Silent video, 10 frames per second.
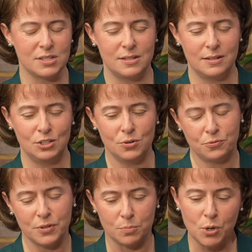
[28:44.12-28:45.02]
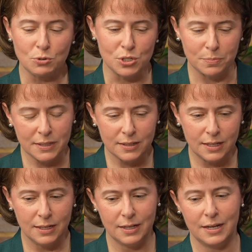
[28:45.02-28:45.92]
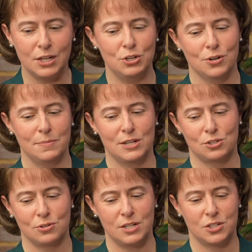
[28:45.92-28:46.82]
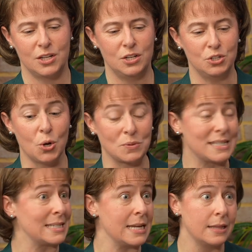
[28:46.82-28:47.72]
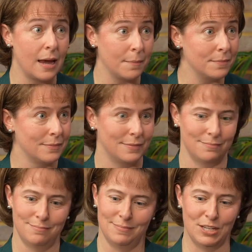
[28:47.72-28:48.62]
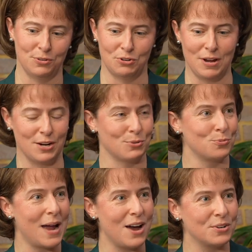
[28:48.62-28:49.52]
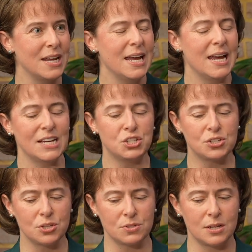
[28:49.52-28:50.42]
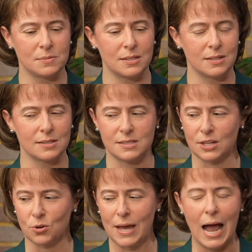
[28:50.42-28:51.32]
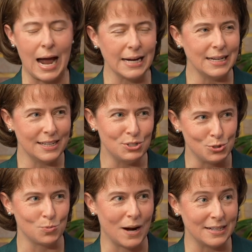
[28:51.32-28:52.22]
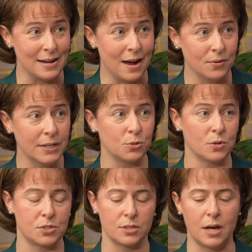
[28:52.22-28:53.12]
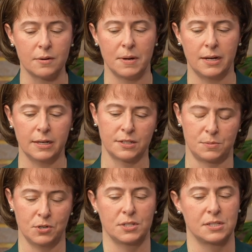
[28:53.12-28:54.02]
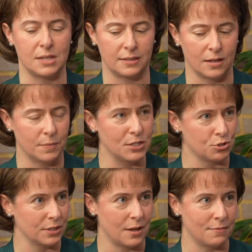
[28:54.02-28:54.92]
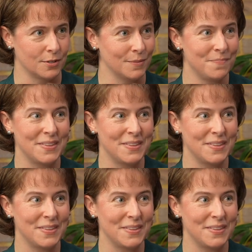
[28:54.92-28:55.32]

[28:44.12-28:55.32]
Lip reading: you don't feel approachability in your administration. You don't see them. They're not around. It's just those types of things. It's like, okay, I need you right now. And of course, a lot of my experience is at the elementary level.